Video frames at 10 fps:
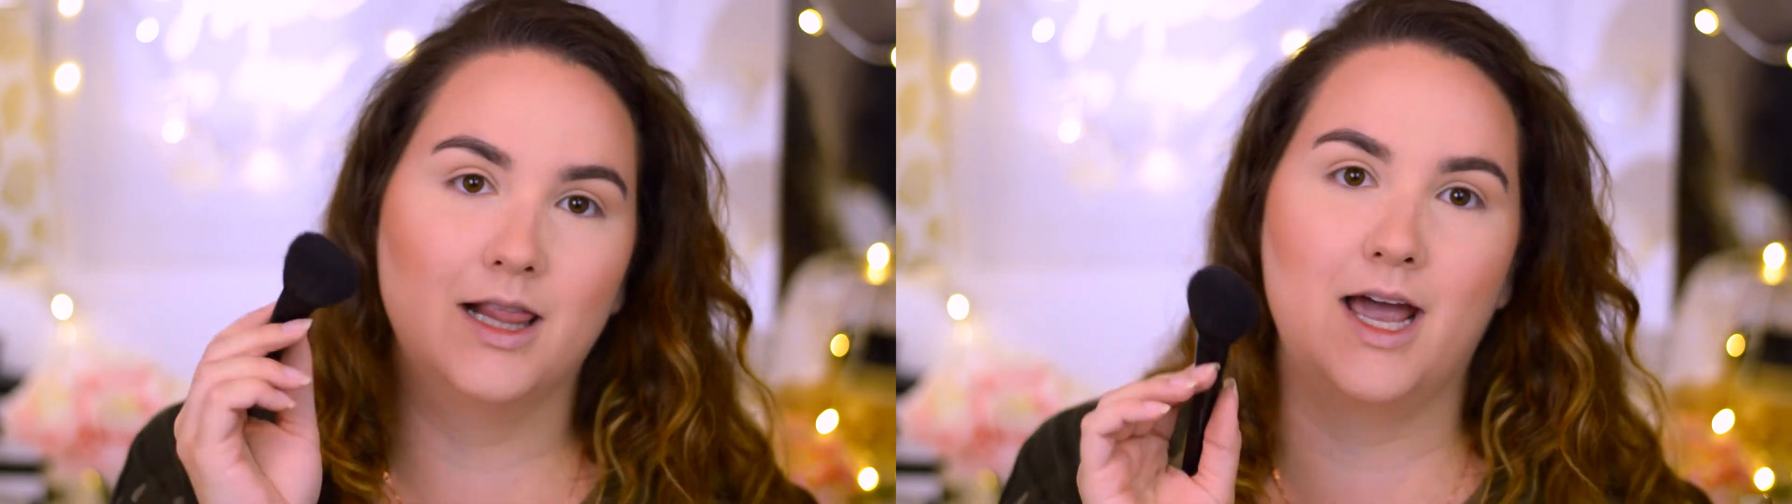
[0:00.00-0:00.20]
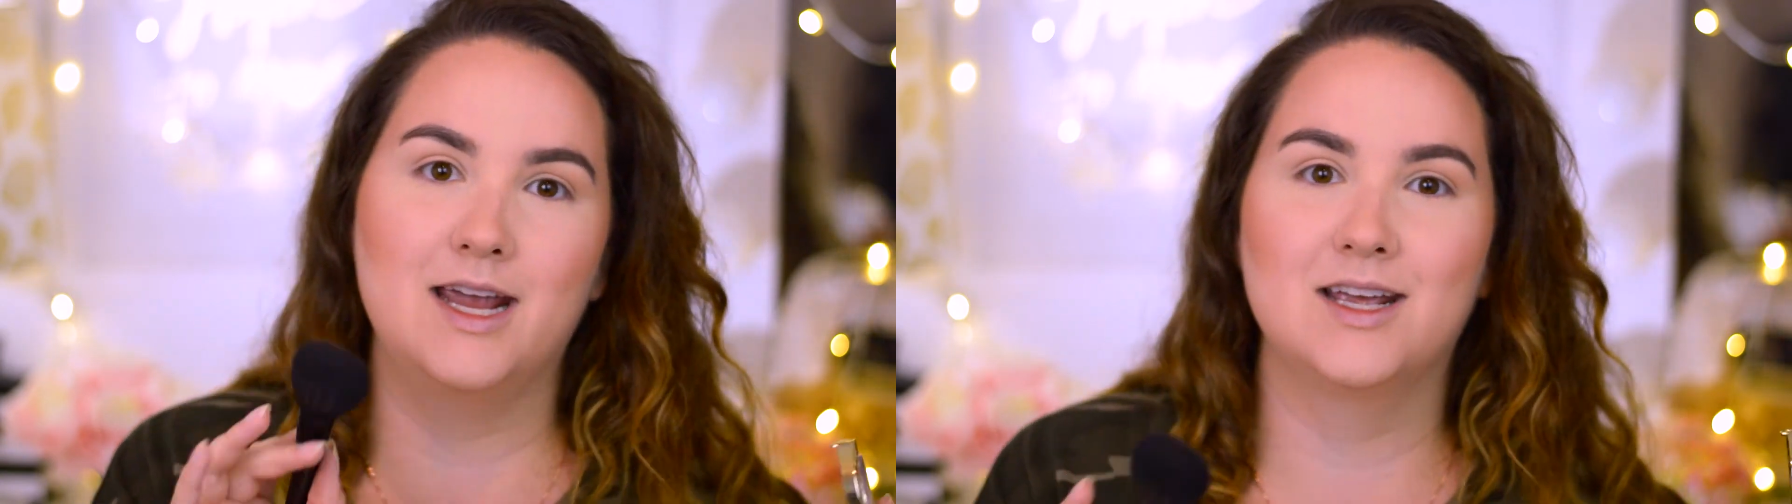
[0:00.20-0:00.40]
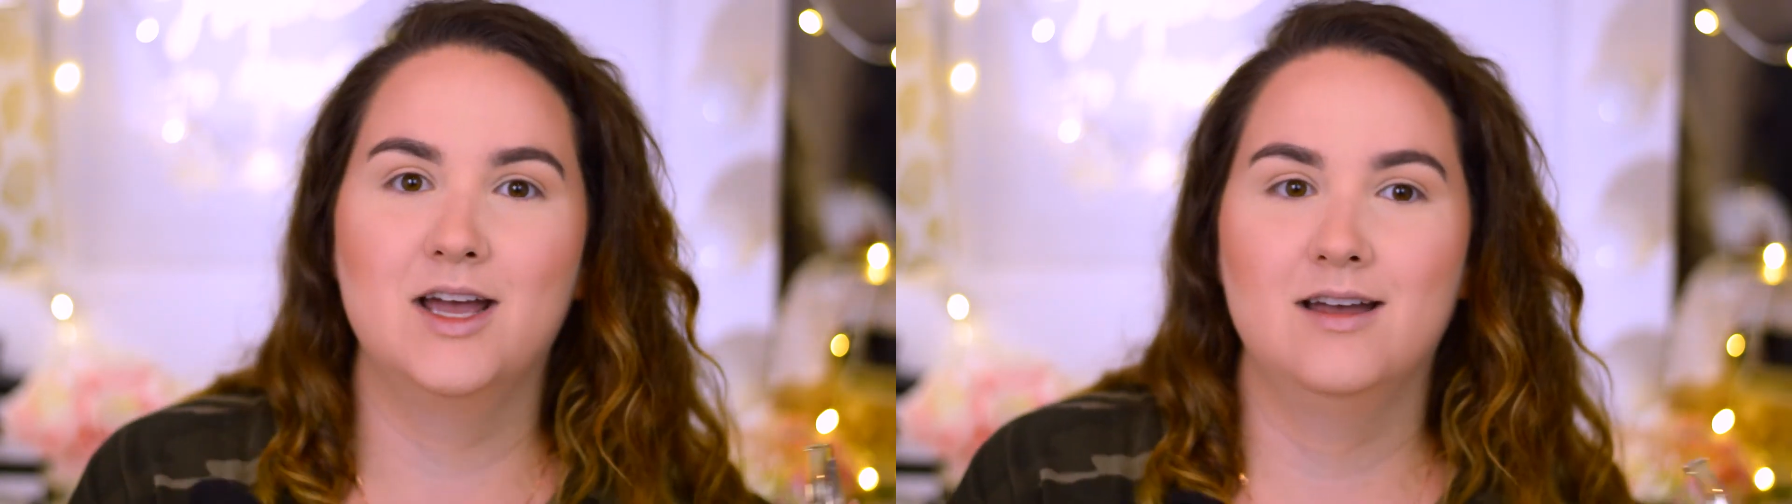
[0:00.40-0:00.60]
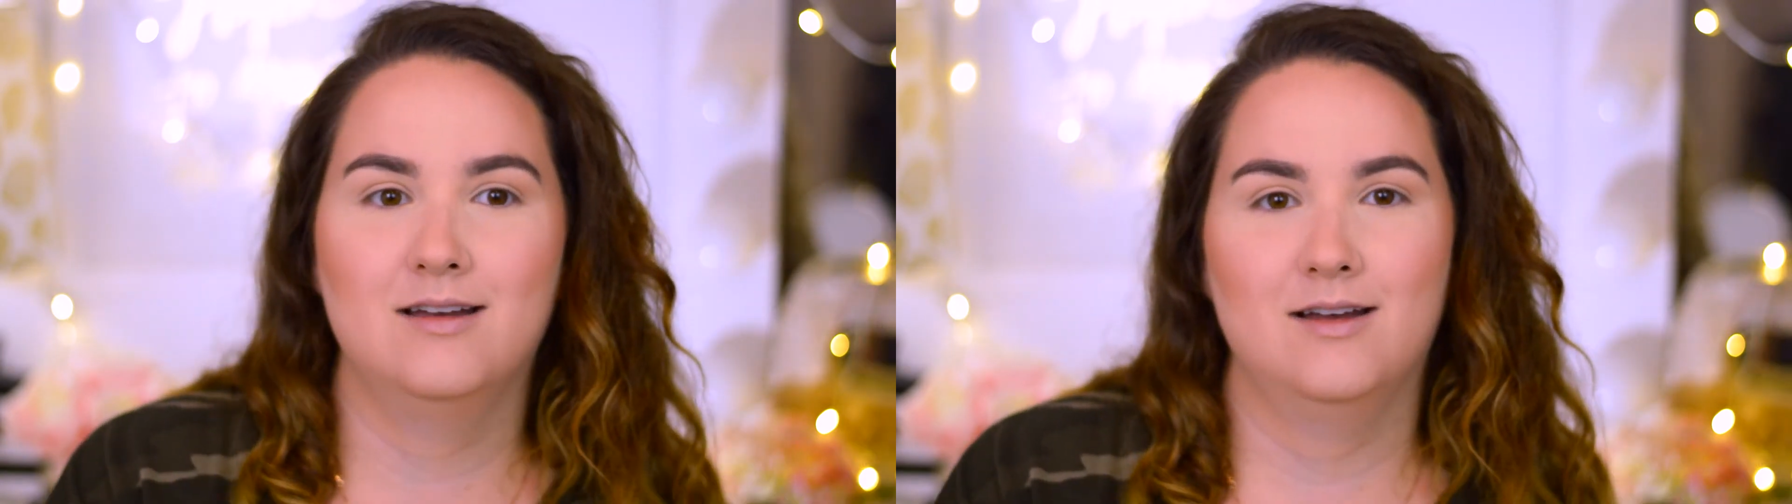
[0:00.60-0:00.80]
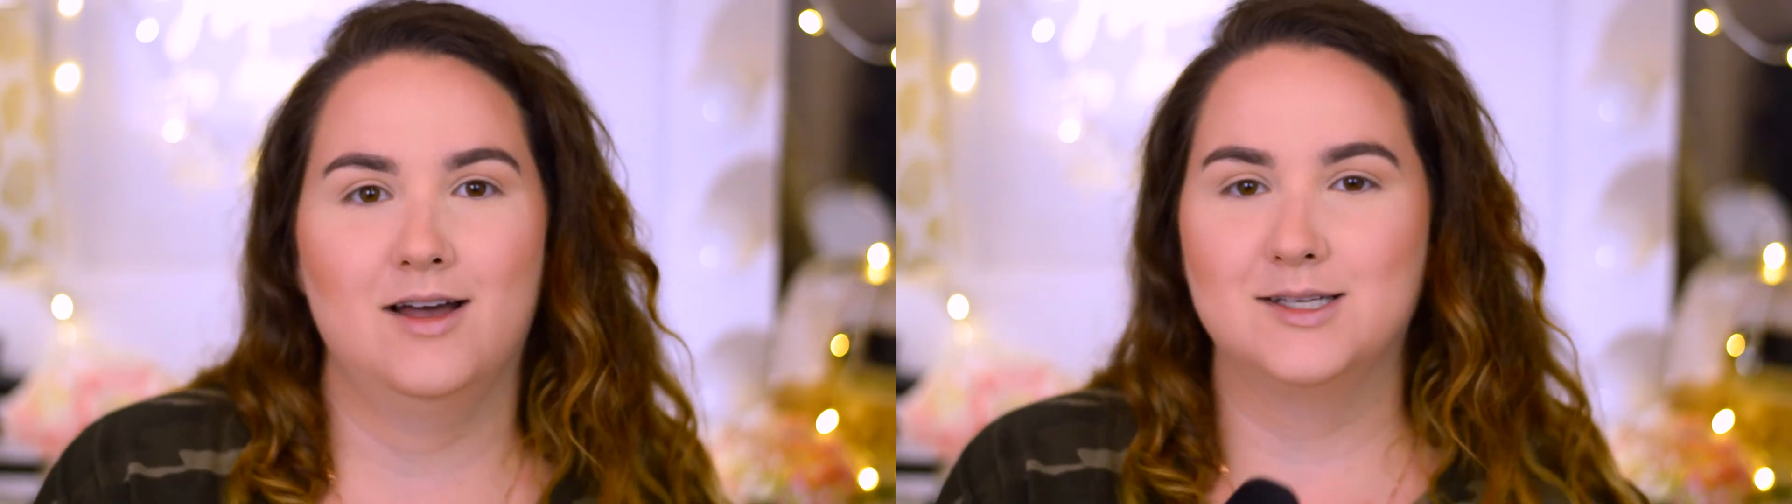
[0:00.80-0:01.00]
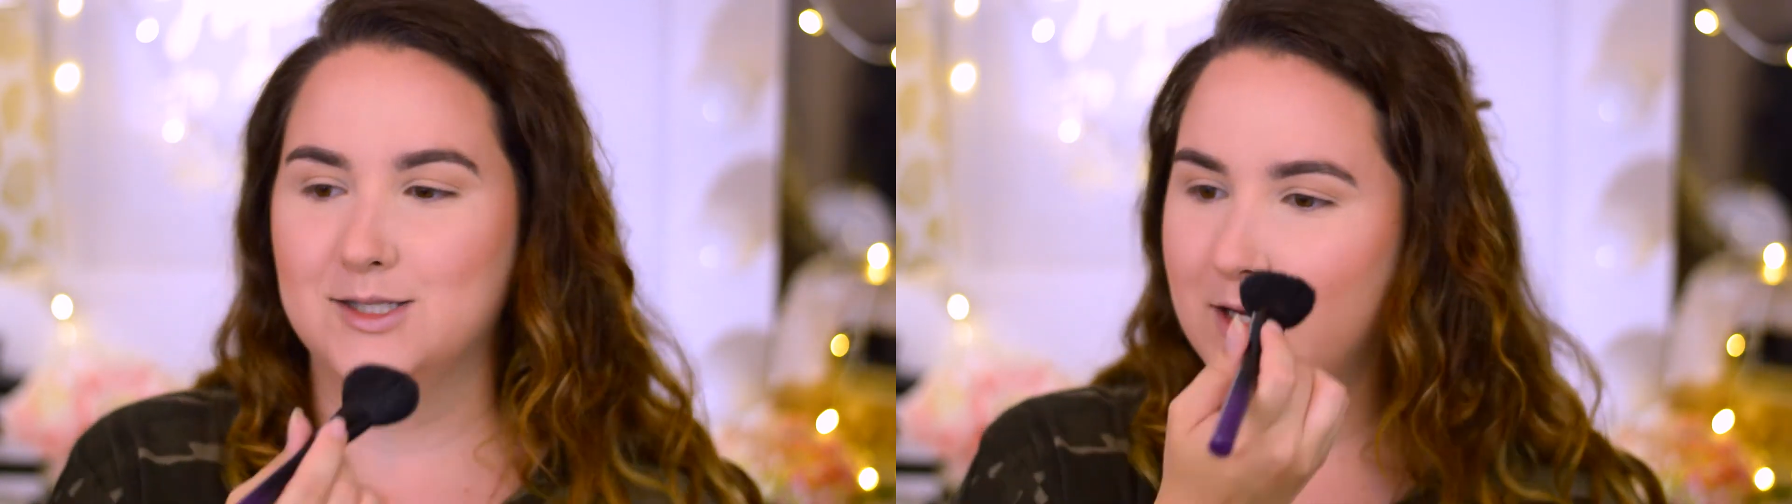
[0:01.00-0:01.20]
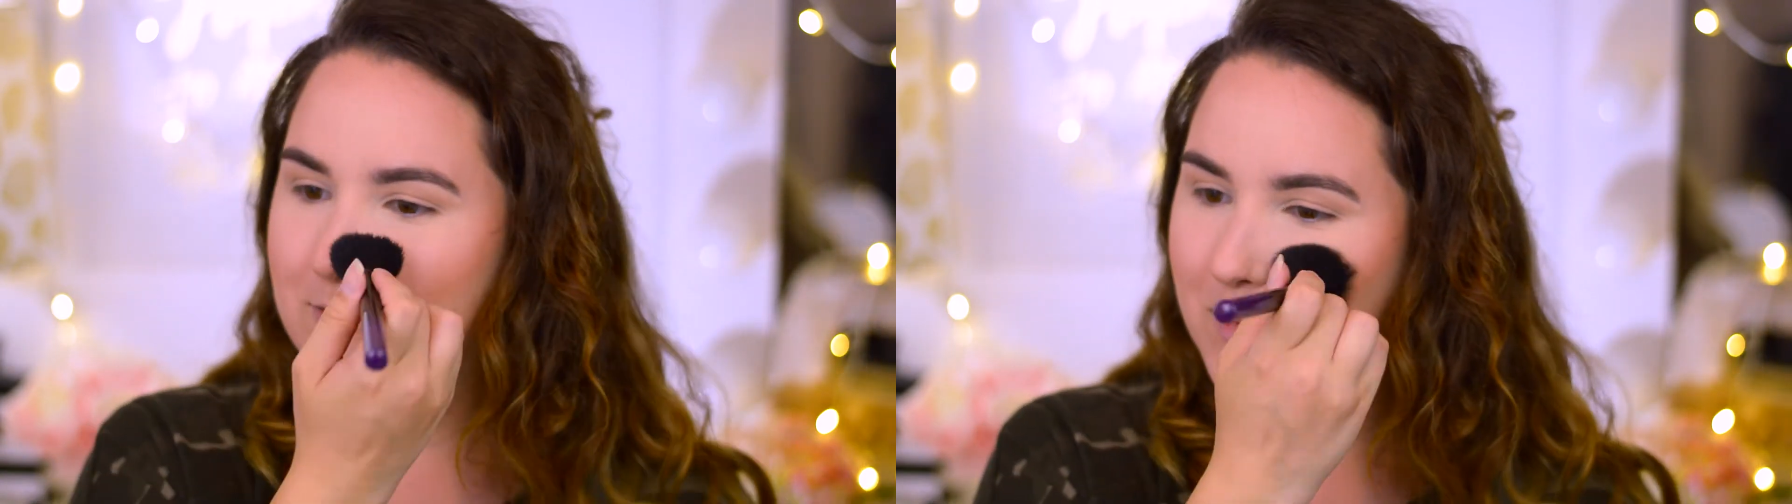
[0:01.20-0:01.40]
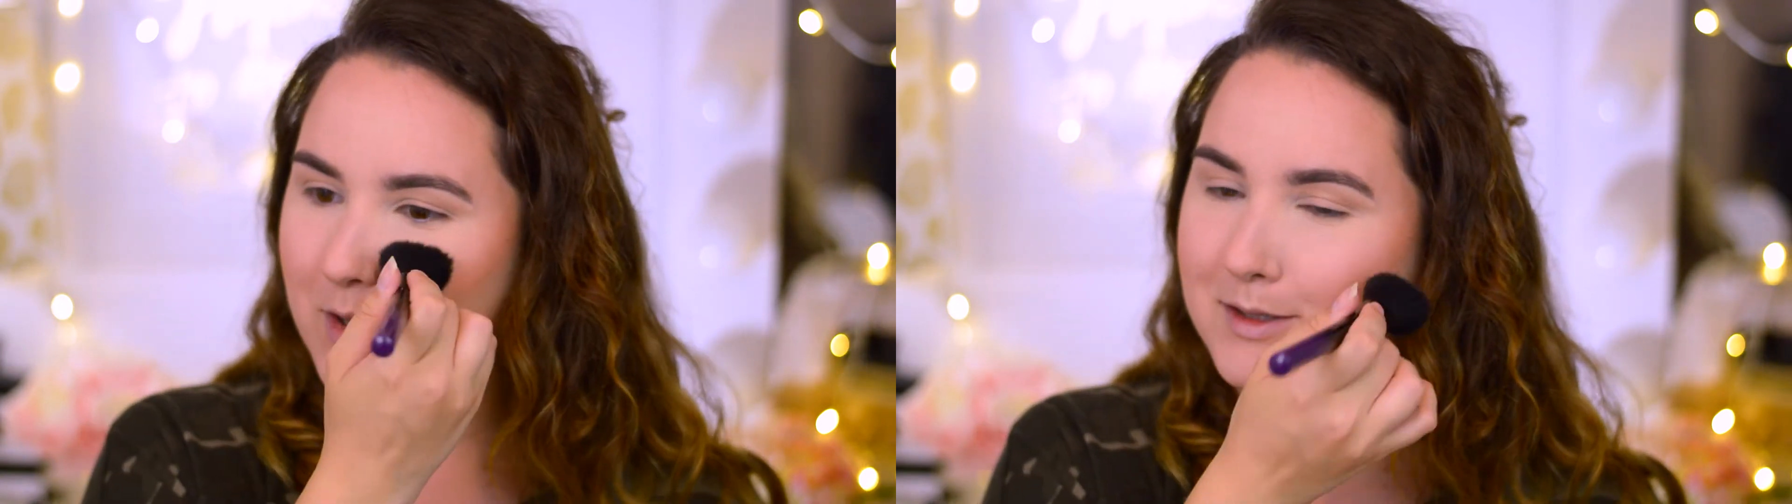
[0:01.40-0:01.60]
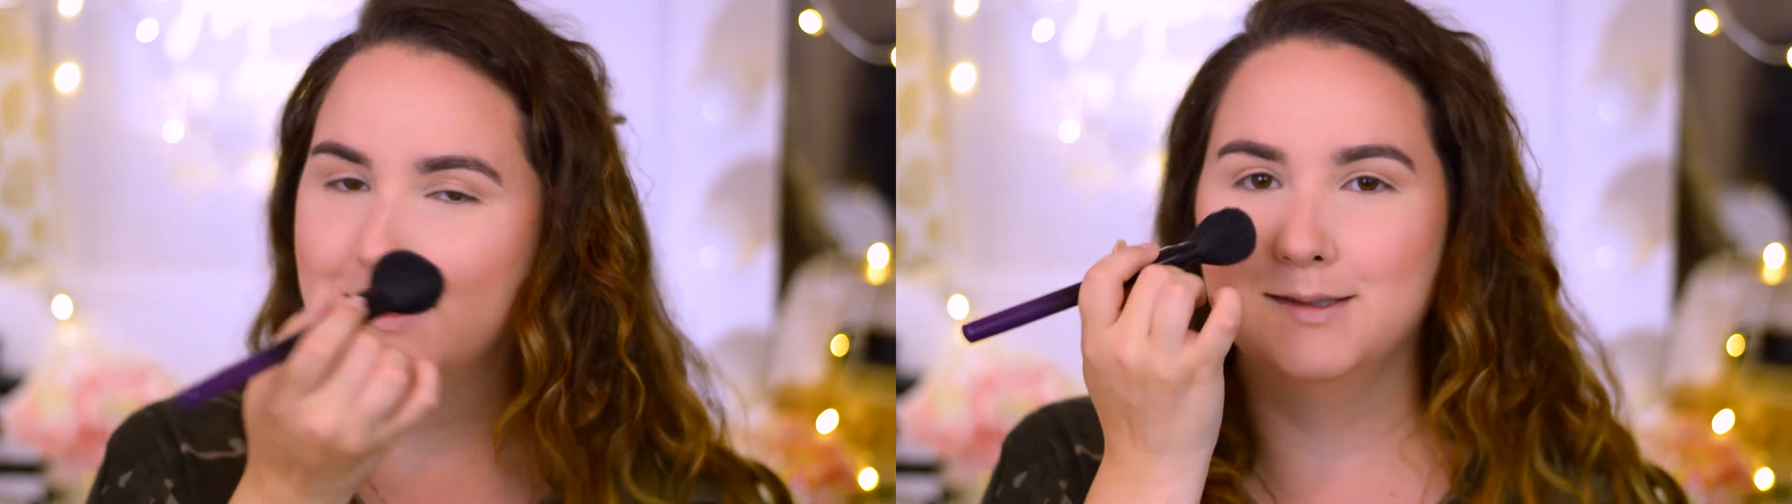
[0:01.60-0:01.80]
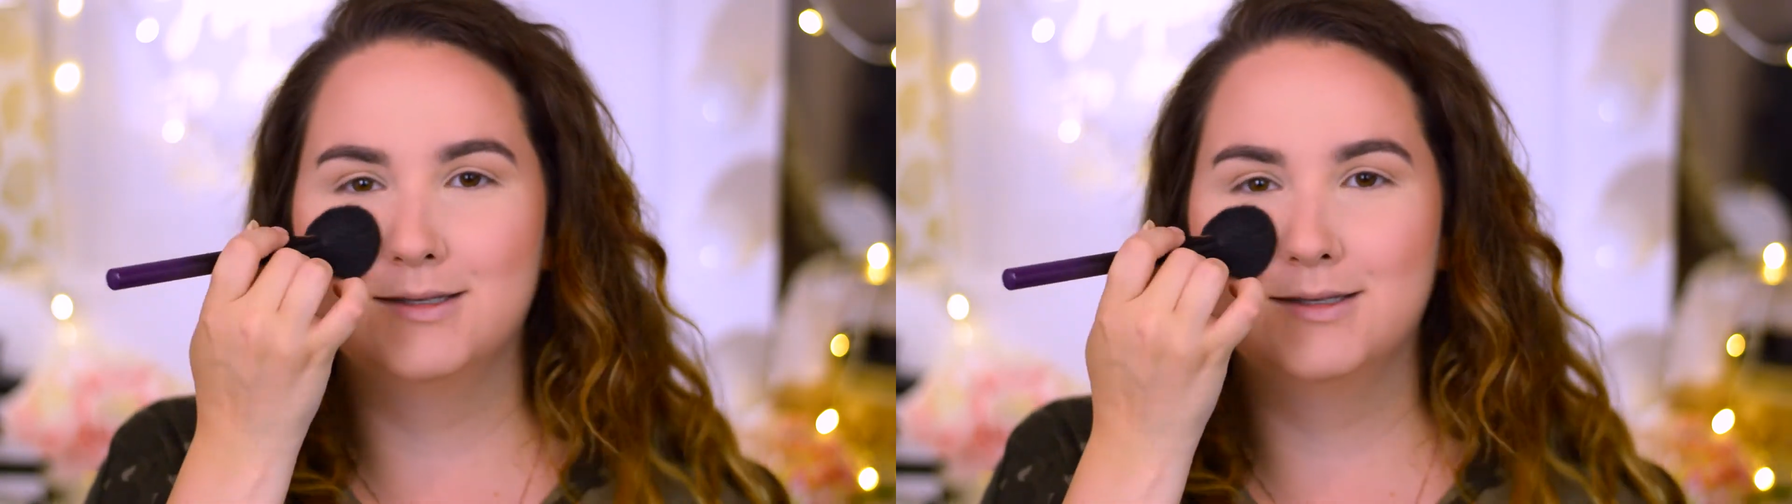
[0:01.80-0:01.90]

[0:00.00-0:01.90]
like a sunburn.